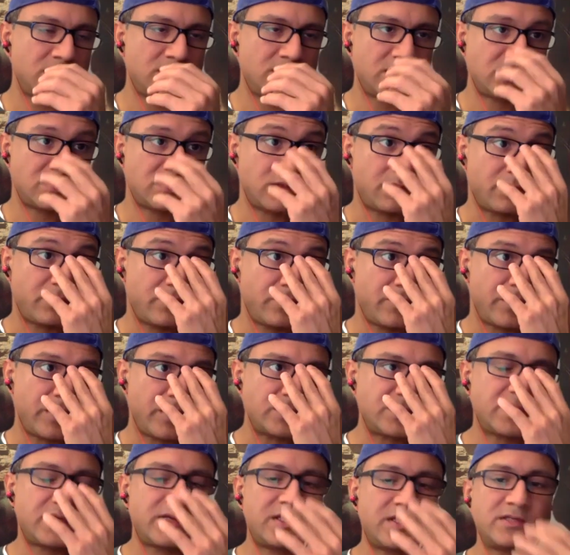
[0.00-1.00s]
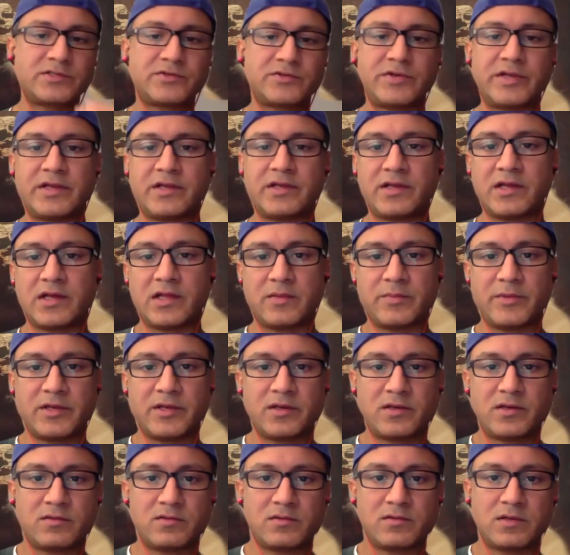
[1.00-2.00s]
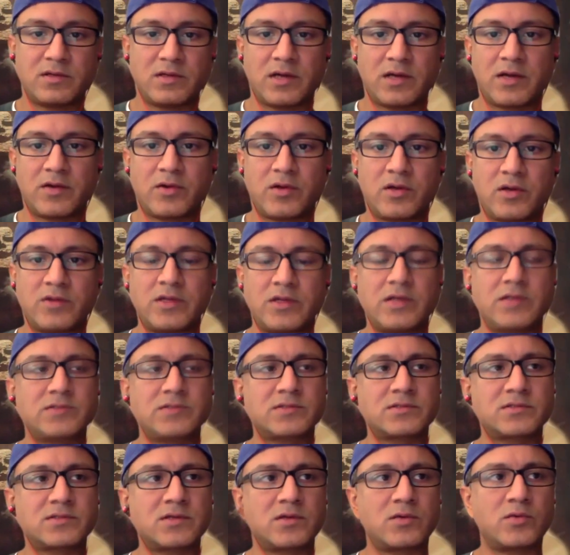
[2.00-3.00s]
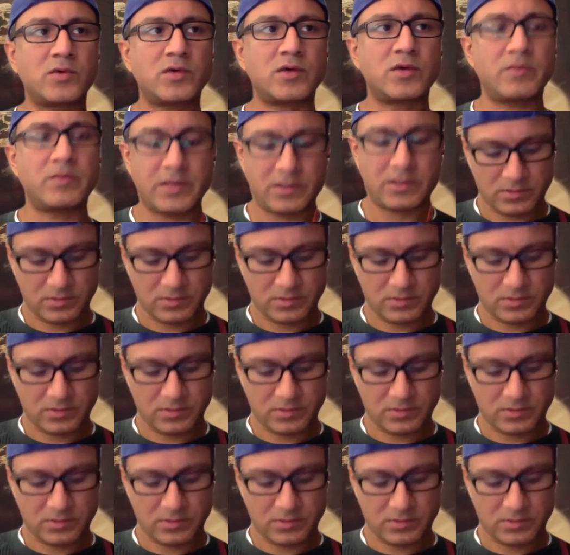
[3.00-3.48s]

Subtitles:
there's some browsing history element. I don't know how that is going to work, but